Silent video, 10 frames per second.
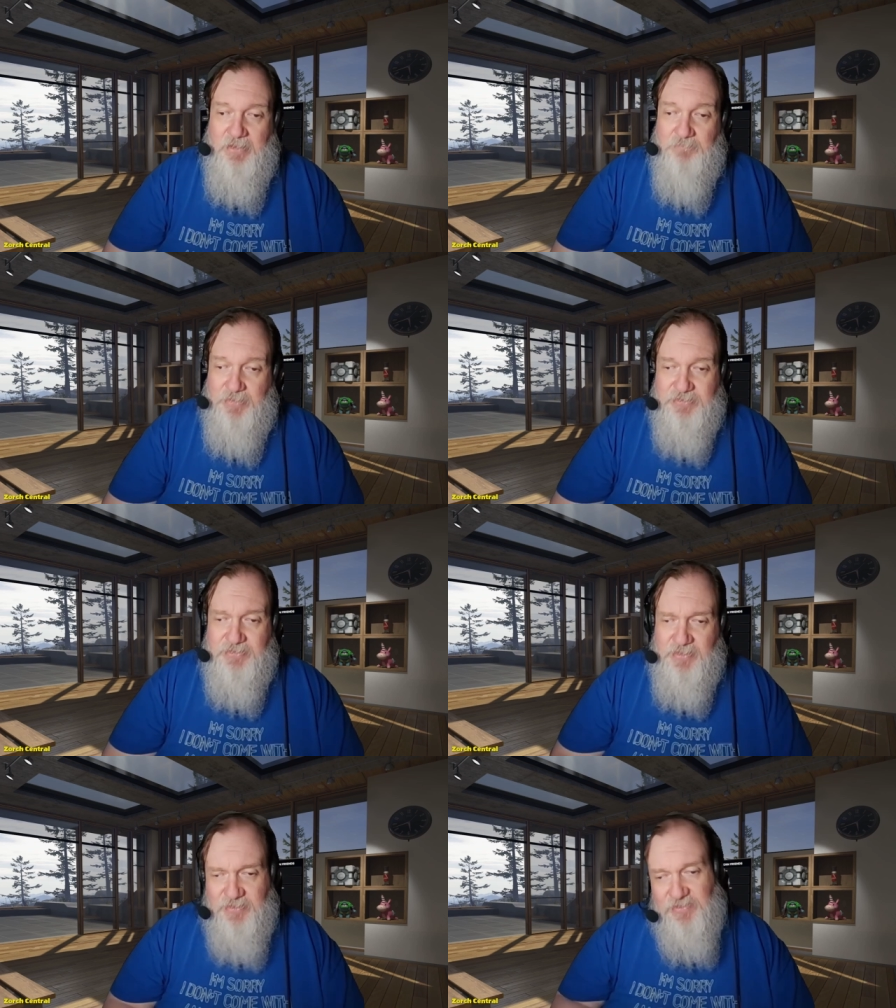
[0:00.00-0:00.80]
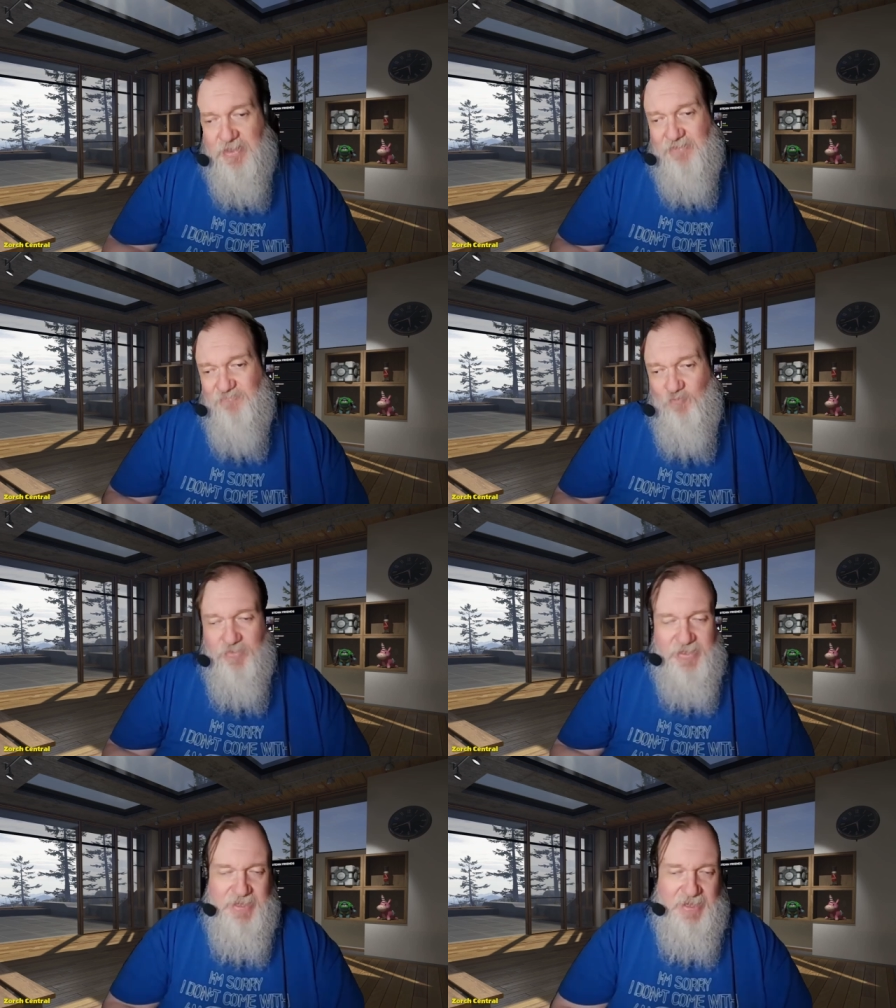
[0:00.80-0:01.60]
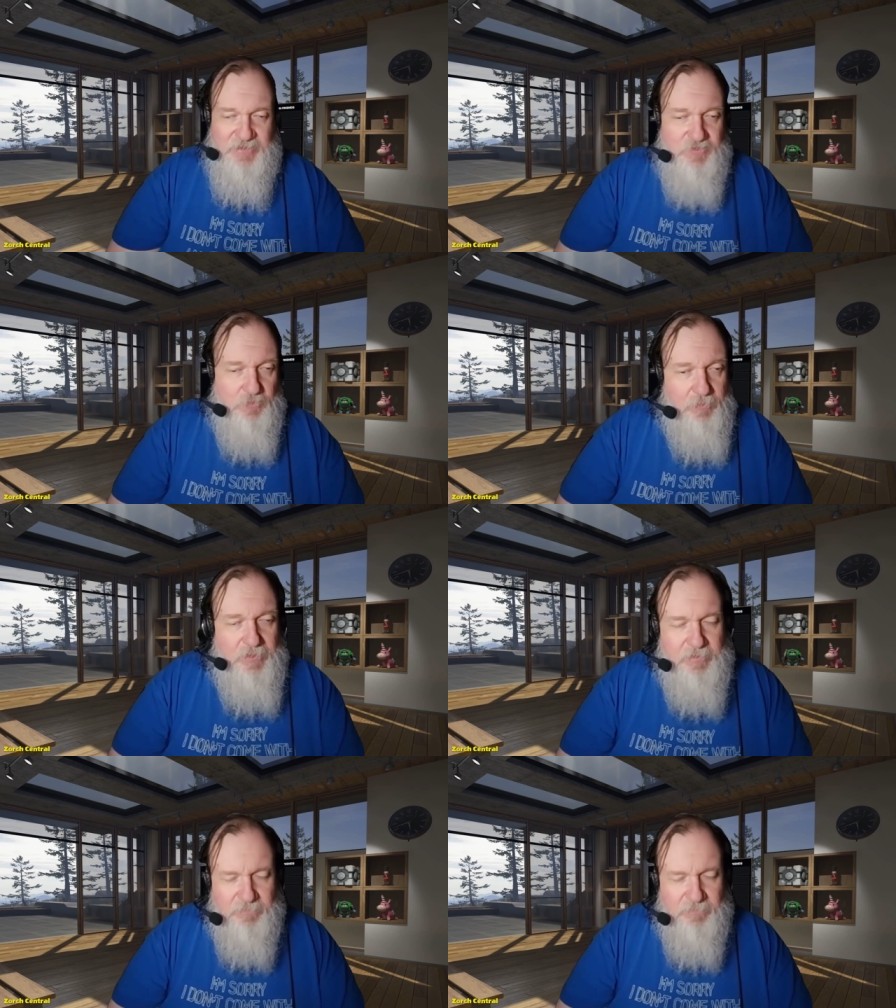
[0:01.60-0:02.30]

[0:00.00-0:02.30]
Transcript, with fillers: But this is not a forty K story.